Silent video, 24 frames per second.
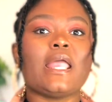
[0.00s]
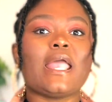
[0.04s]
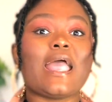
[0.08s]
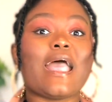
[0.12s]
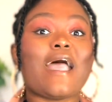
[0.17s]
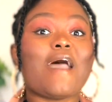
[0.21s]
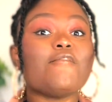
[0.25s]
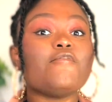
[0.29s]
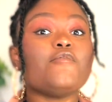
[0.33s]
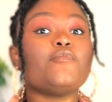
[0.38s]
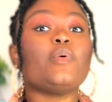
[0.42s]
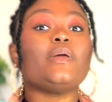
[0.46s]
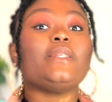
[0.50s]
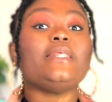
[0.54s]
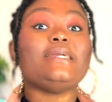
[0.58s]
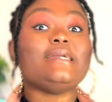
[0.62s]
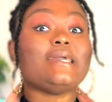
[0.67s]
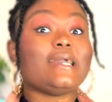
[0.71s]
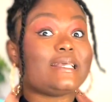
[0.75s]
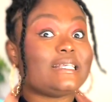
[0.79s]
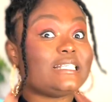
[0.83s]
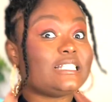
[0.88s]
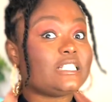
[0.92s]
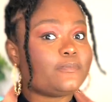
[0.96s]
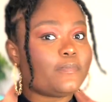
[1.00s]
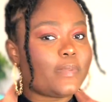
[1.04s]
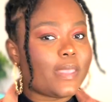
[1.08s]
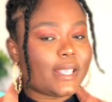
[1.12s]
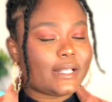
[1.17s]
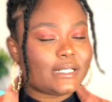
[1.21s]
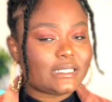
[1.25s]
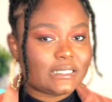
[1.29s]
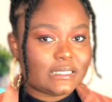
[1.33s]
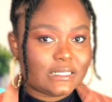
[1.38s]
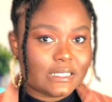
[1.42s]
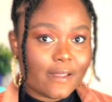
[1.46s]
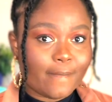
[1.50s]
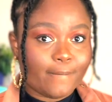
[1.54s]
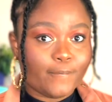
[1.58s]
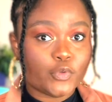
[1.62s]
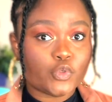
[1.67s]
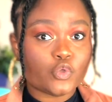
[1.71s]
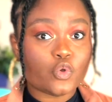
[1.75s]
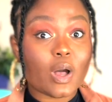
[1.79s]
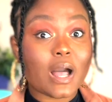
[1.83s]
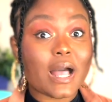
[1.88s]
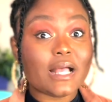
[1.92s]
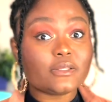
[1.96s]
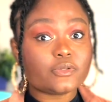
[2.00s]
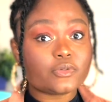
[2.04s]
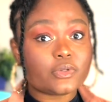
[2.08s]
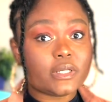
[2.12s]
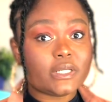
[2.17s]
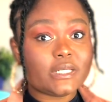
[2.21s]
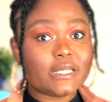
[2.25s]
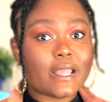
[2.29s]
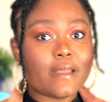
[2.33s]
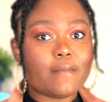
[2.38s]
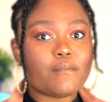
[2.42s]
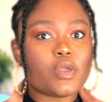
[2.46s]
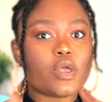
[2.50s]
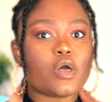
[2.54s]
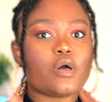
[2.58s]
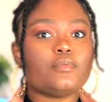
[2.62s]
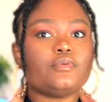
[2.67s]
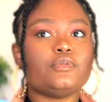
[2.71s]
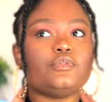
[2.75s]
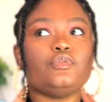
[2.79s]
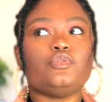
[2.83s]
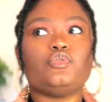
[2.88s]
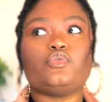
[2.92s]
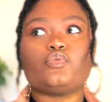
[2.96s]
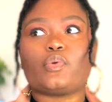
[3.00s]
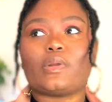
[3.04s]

everybody expects them. So answering them helps you to